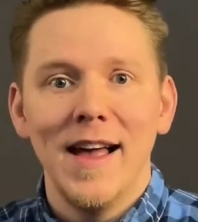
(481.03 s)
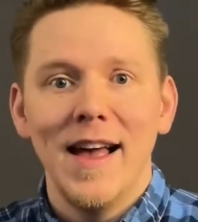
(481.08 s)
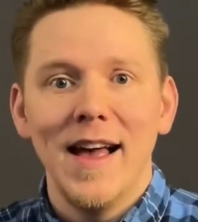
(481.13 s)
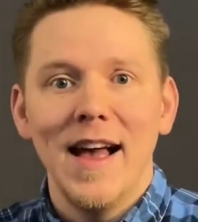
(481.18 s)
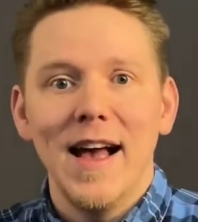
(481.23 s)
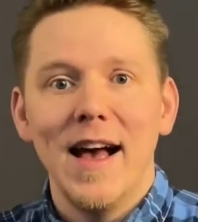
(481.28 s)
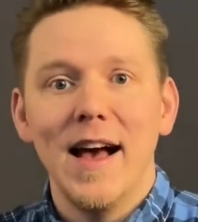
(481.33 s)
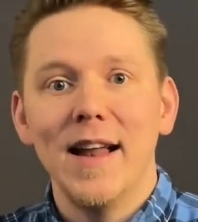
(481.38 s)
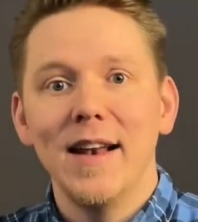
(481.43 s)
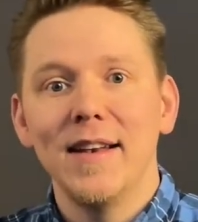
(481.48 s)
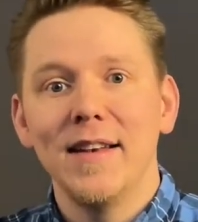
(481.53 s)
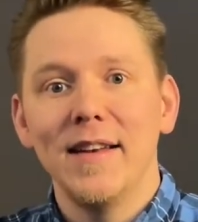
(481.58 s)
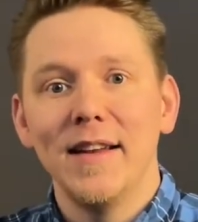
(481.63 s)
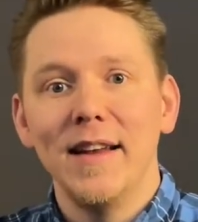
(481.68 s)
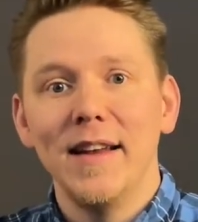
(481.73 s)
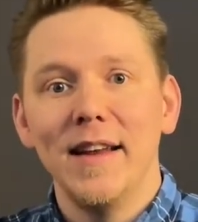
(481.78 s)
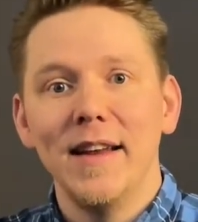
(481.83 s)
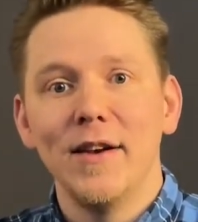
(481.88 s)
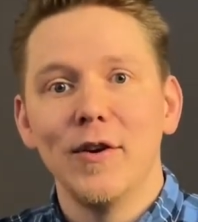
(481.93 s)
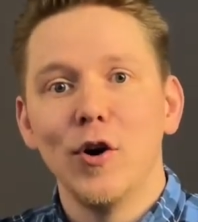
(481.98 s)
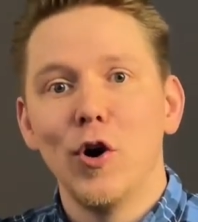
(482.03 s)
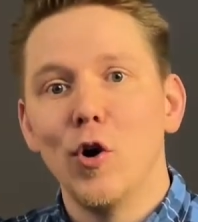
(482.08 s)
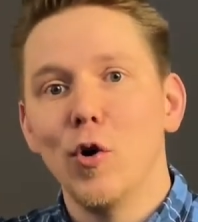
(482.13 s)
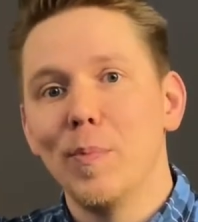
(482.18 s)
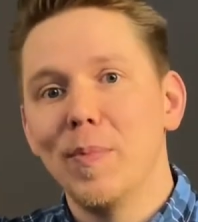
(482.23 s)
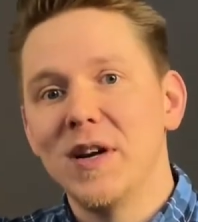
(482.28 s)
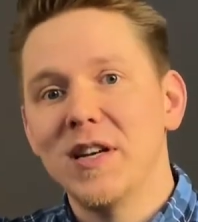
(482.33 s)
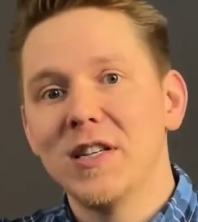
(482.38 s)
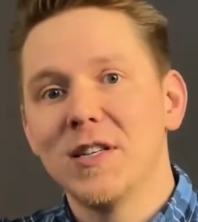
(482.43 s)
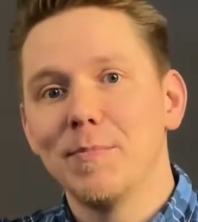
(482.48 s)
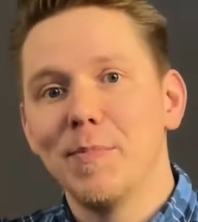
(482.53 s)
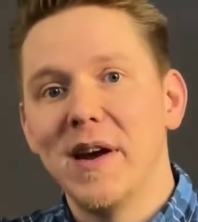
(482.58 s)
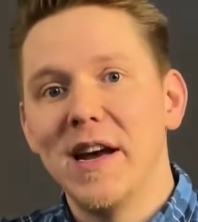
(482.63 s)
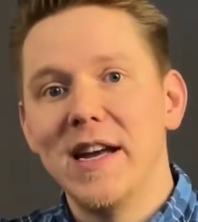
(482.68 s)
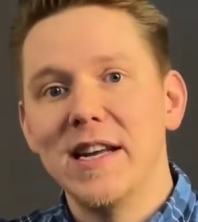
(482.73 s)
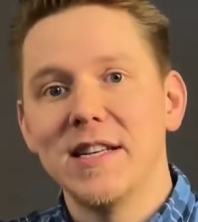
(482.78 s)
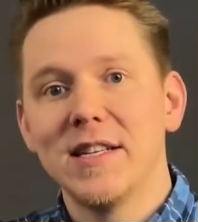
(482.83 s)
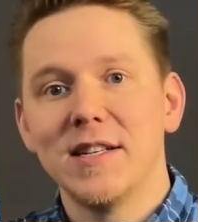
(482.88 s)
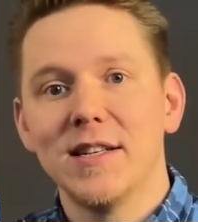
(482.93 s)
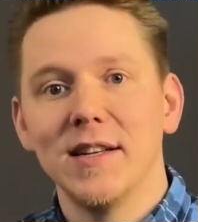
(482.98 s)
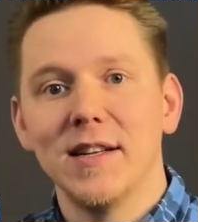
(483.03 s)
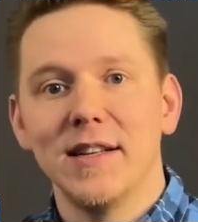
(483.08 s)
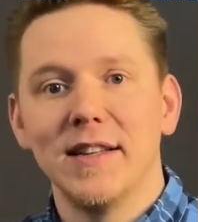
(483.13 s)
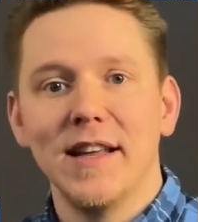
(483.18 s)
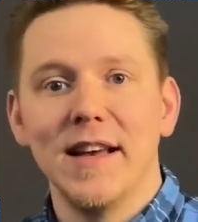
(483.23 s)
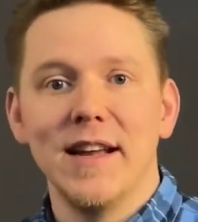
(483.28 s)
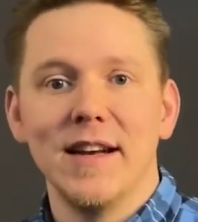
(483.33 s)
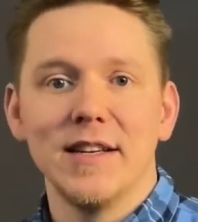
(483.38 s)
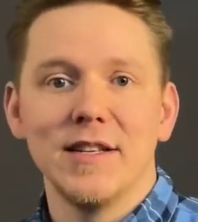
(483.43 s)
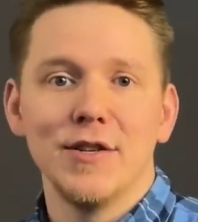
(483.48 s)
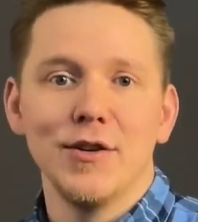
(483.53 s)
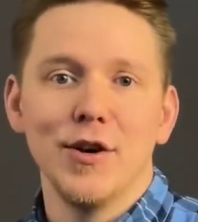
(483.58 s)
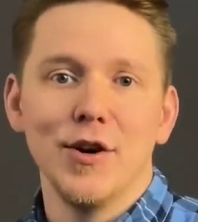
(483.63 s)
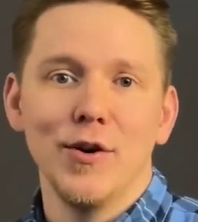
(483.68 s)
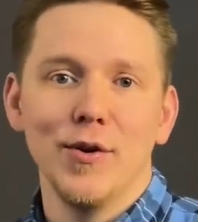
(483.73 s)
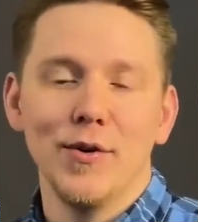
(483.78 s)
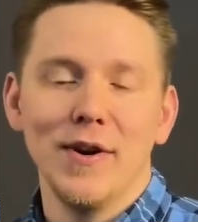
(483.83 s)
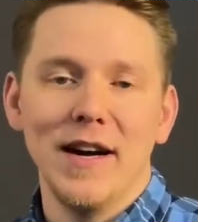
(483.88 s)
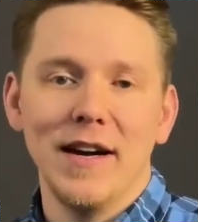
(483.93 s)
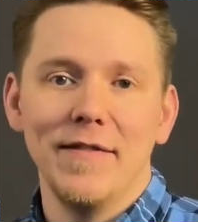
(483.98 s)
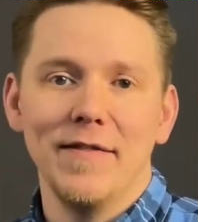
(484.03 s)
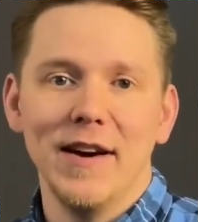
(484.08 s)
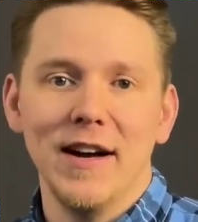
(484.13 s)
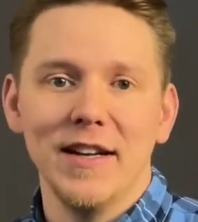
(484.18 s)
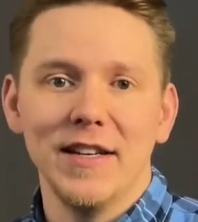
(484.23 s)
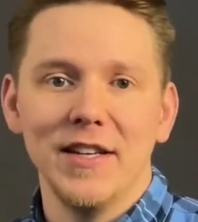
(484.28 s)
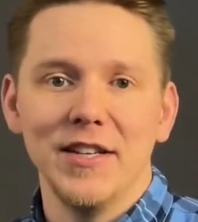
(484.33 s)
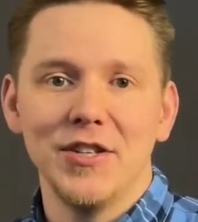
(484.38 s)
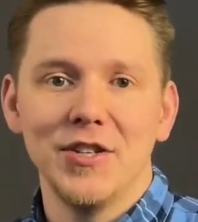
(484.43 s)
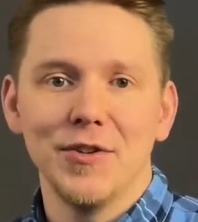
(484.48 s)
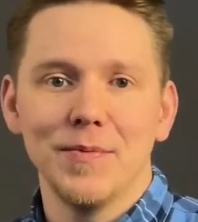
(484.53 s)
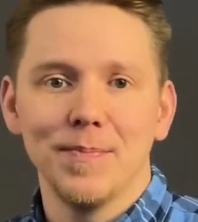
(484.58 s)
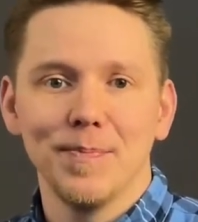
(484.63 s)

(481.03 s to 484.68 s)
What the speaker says: and in open space there is no advantage.